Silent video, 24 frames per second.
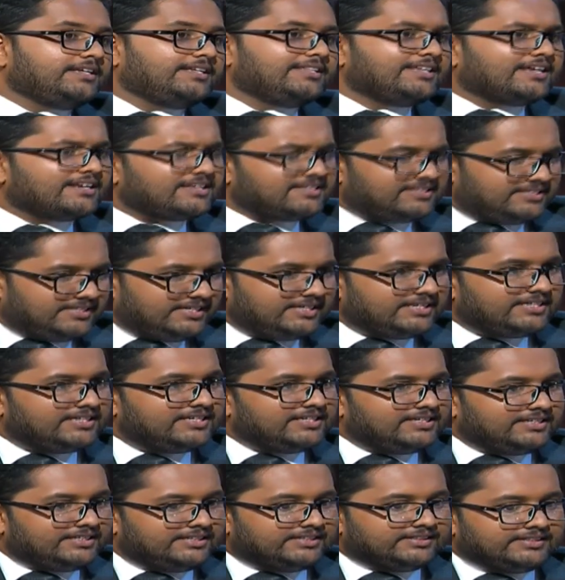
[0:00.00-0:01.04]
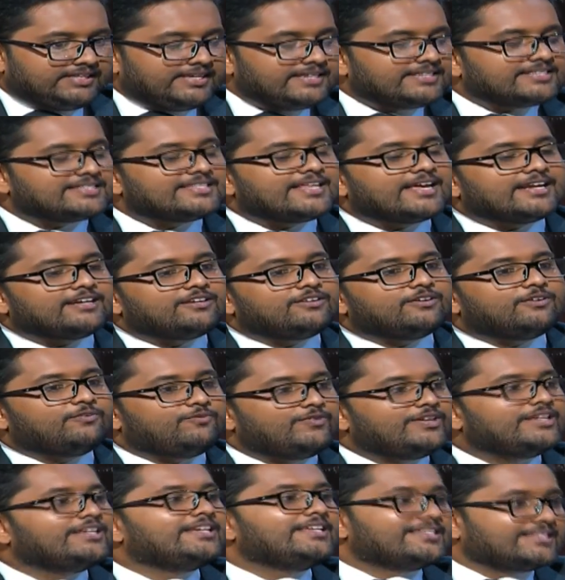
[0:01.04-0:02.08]
there are certain things that
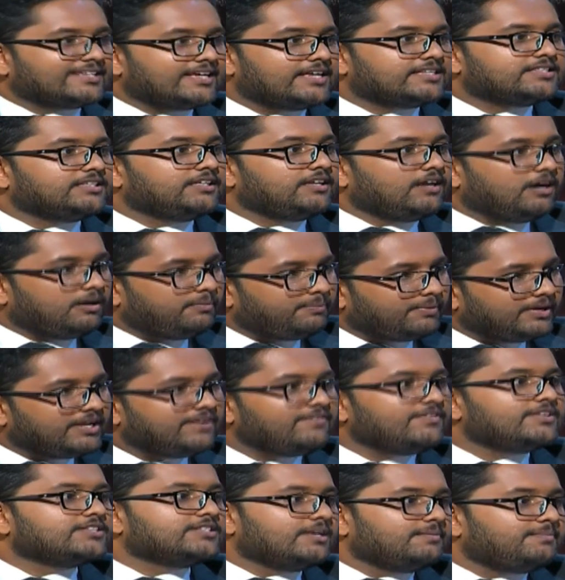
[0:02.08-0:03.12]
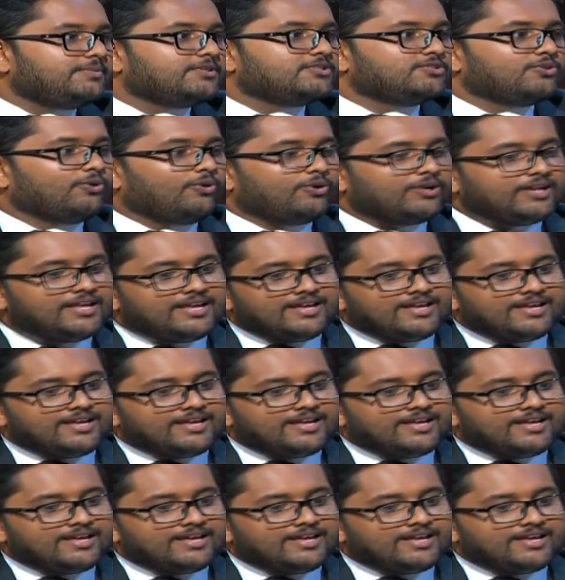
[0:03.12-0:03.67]
we discussed in our previous episode.